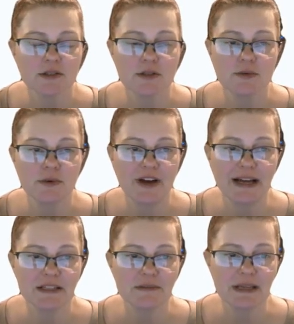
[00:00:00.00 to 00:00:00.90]
So you would have
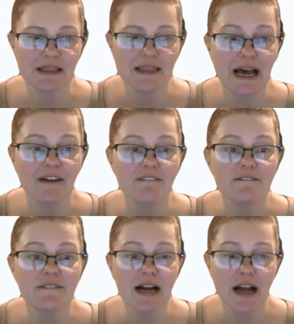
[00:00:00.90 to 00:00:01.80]
had to meet that
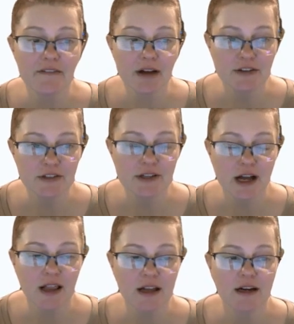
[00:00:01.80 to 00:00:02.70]

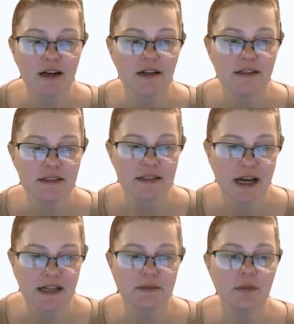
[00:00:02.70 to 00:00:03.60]
$500
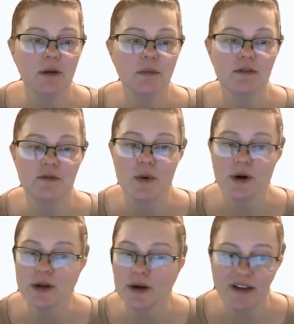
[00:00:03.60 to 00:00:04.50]
deductible
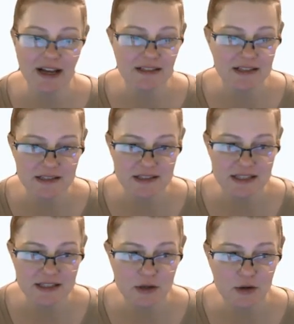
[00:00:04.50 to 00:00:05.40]
before you have access to
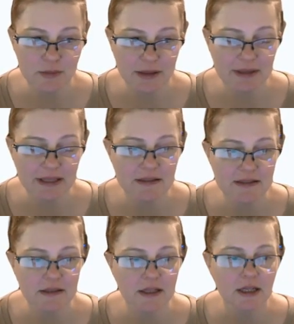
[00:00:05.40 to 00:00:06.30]
these
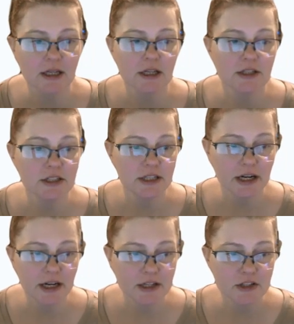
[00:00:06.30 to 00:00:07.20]
copayments.
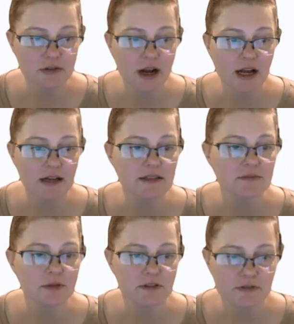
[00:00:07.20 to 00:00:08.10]
Generic drugs,
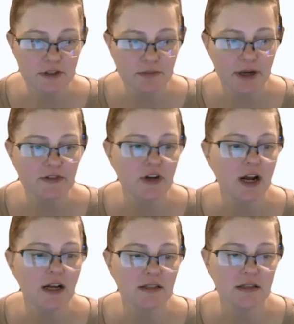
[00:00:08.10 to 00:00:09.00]
preferred brand
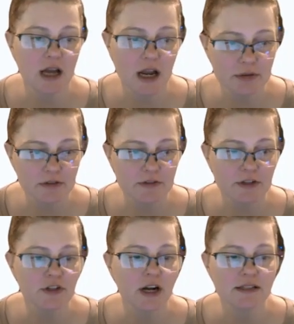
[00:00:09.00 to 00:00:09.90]
drugs,
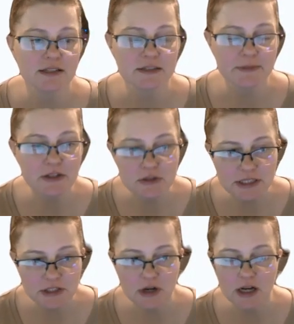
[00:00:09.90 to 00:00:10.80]
non-preferred drugs, and
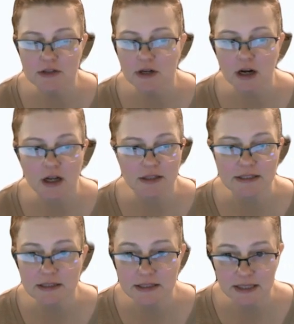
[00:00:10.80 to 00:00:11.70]
specialty drugs are all
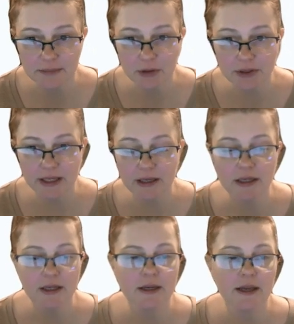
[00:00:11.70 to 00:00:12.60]
listed separately.
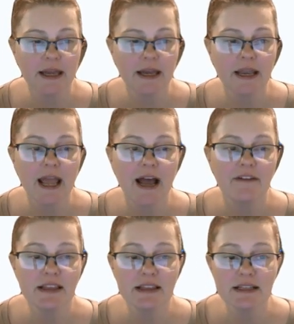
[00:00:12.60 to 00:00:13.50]
And
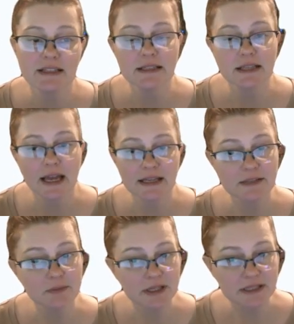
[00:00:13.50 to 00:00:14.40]
having this
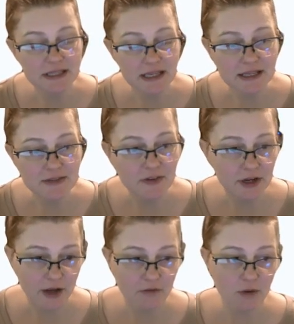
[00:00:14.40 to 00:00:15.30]
SBC is
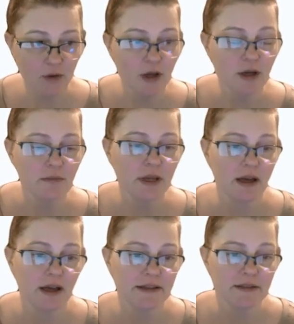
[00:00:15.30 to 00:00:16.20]
very helpful
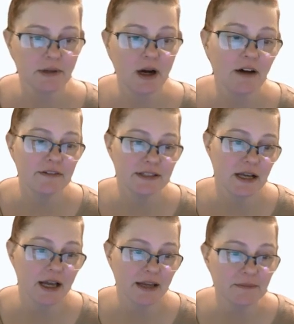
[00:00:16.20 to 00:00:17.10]
because
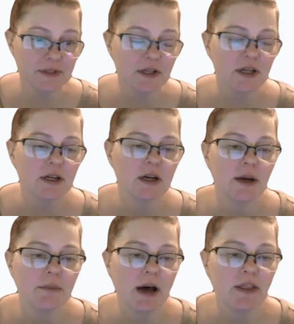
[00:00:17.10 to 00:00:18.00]
oftentimes
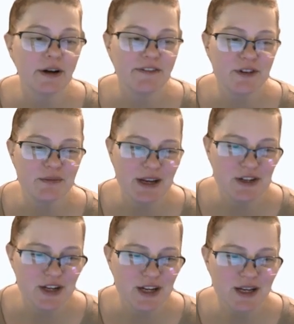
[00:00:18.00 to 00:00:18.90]
other
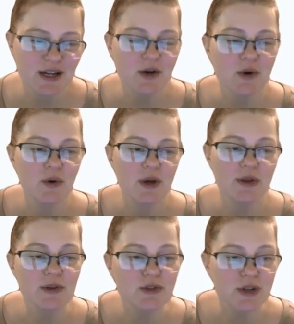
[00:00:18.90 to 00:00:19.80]
information
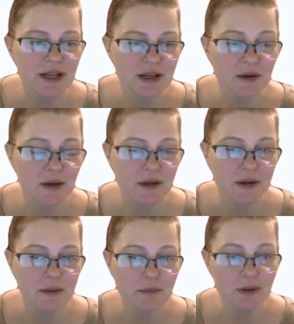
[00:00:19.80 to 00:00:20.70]
illustrating
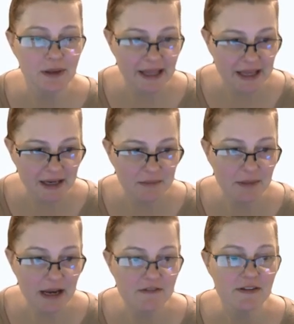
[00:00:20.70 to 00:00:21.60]
plan
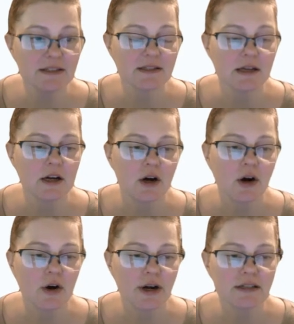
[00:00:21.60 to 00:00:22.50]
benefits
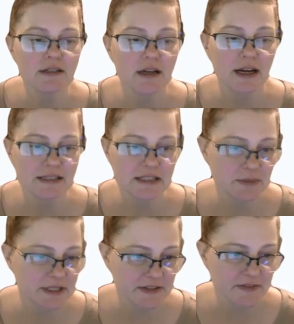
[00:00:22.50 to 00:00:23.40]
aren't as
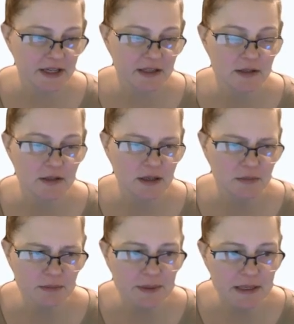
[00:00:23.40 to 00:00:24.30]
specific, and so it
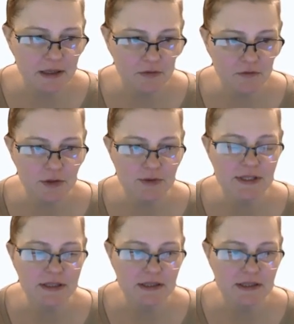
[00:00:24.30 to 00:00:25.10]
can be confusing.